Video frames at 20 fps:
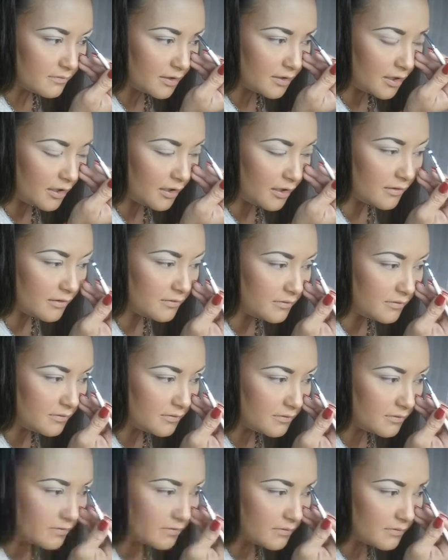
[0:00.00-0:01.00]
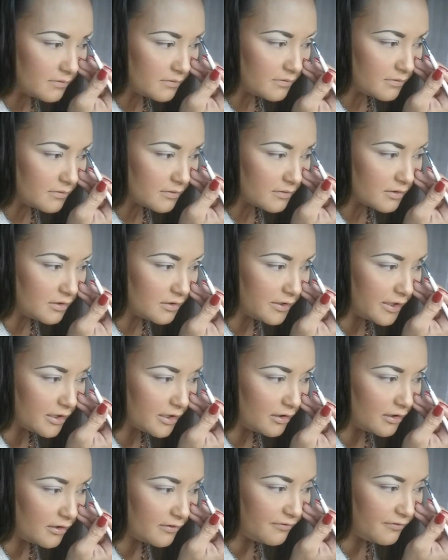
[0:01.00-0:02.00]
Huh?
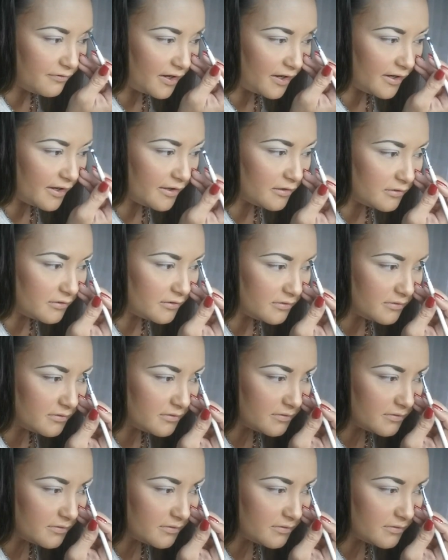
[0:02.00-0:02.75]
Click on file.